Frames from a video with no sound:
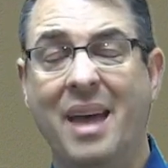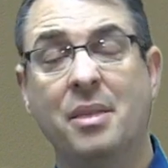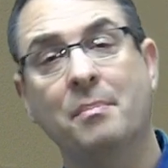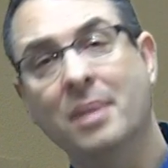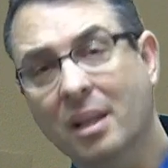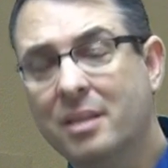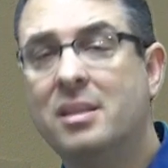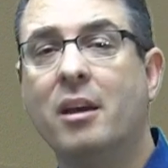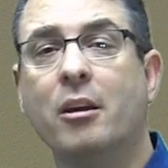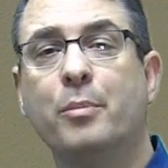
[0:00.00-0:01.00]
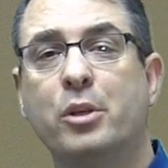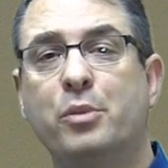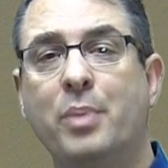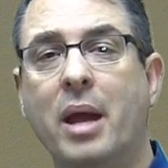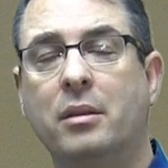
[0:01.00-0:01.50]
and the military
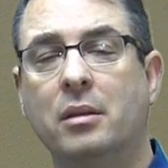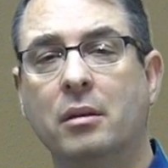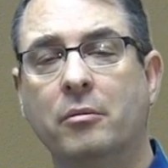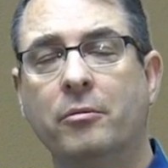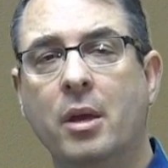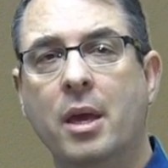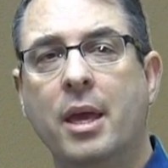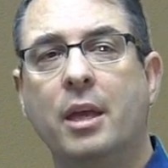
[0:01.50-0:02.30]
perspective